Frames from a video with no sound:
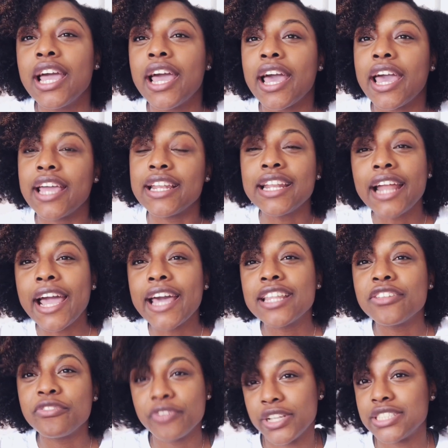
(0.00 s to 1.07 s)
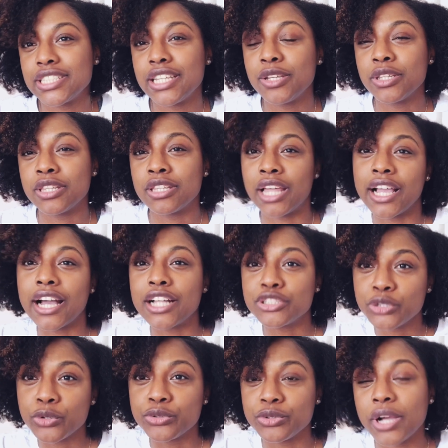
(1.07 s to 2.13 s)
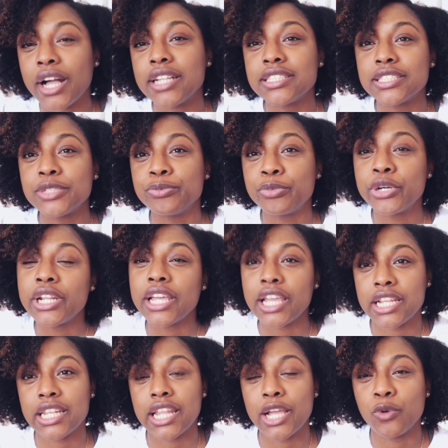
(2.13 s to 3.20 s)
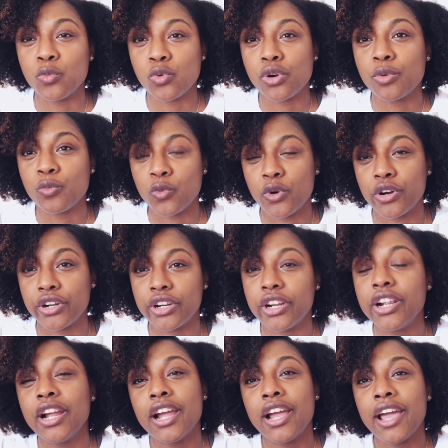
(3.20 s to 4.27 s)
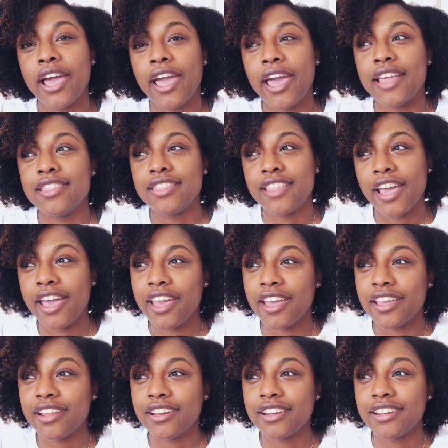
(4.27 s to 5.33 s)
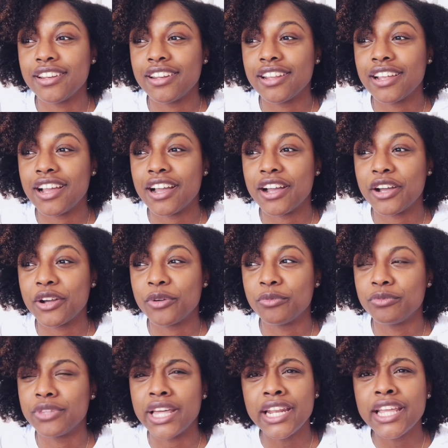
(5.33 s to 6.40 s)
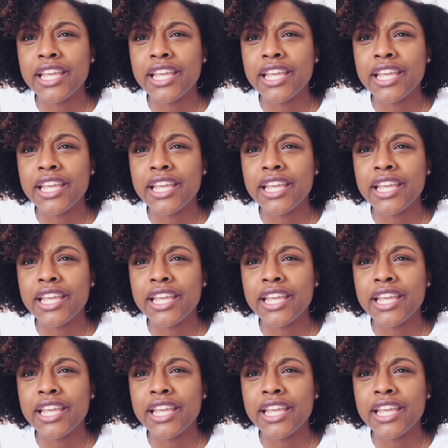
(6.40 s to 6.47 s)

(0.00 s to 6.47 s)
and then I had to fix it, like I told you guys, to put it in like warm water. And then it